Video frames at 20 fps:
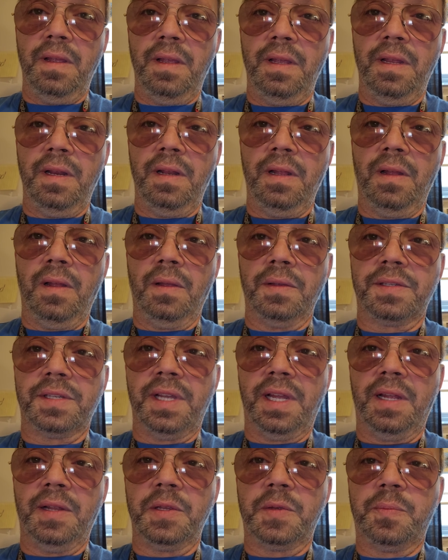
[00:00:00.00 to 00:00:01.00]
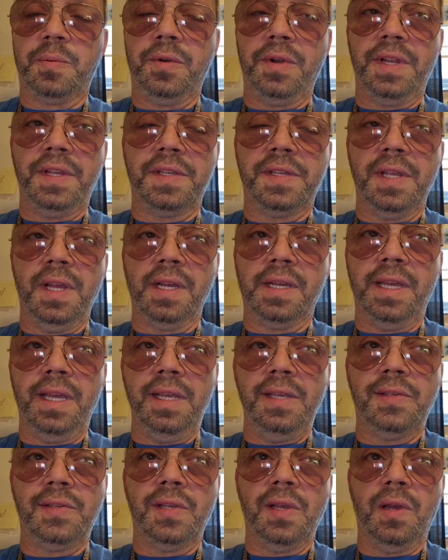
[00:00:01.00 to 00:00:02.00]
it all sounds pretty
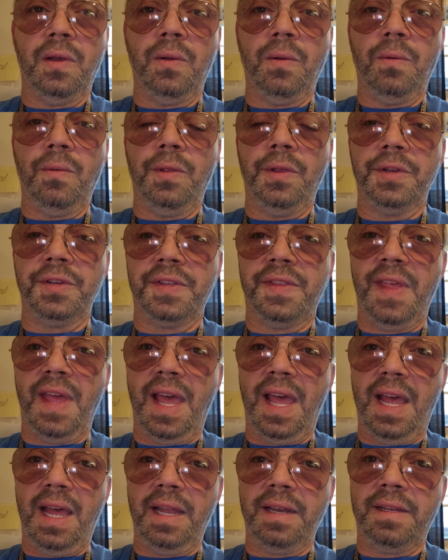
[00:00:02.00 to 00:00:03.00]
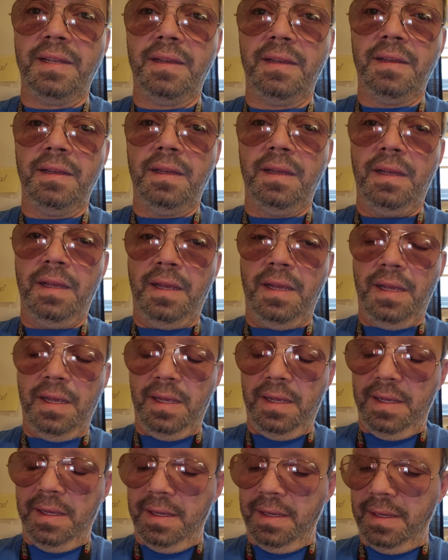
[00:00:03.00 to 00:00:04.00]
sucky, so there's that.
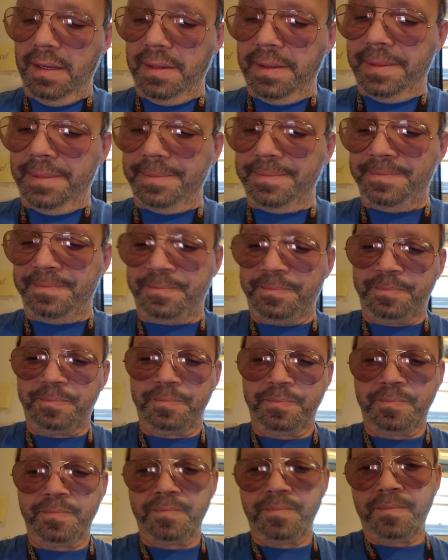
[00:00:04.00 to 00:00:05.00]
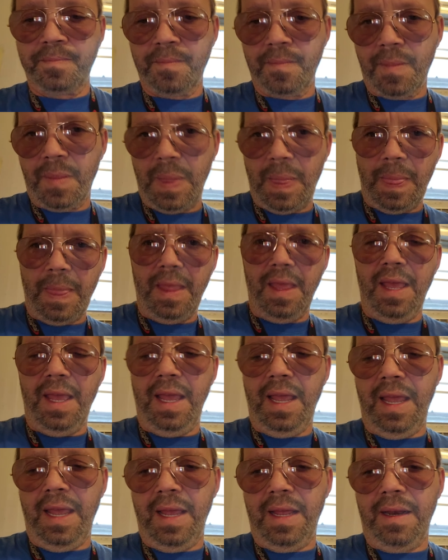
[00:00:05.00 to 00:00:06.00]
Um,
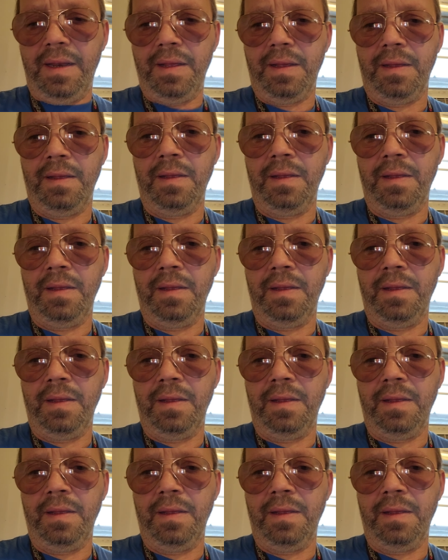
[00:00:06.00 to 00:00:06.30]
and